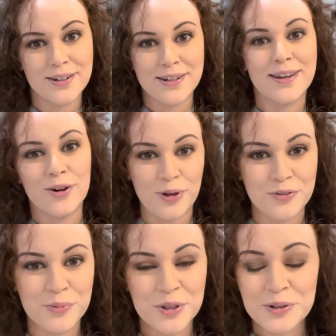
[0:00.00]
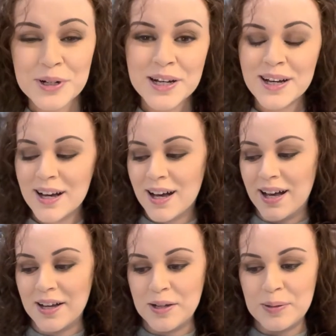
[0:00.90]
gonna get away from you. But
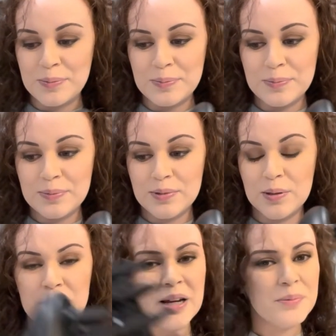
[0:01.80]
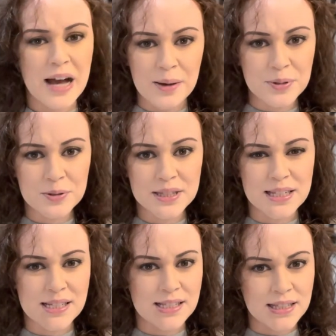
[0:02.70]
I'm happy with
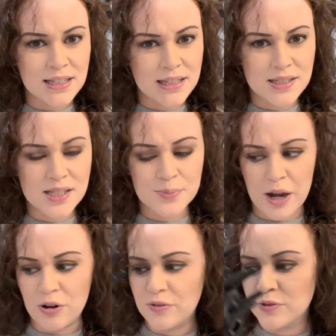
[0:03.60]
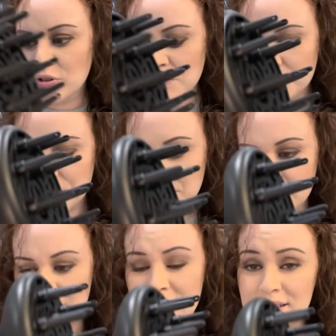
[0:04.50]
this. I think this is powerful
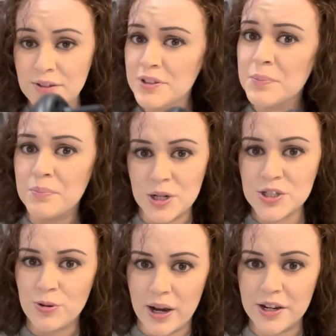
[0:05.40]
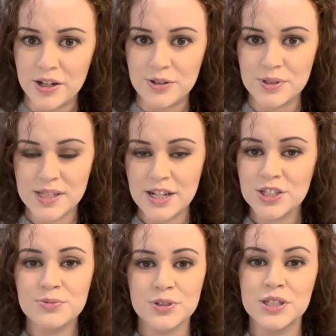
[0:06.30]
and definitely much quieter. It was
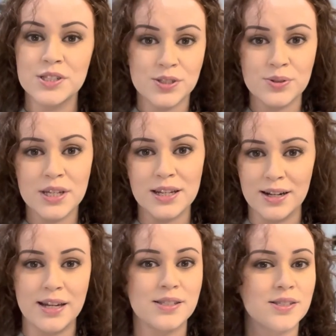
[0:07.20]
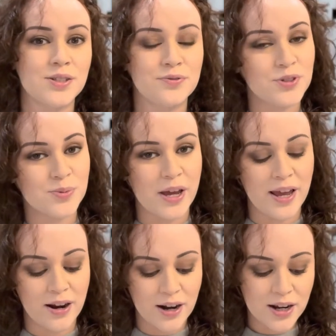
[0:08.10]
actually really soothing and nice to diffuse my
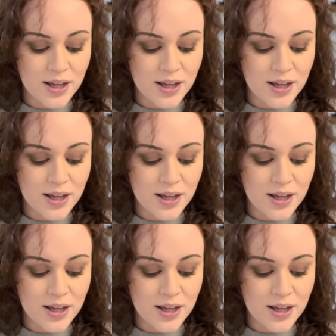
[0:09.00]
hair,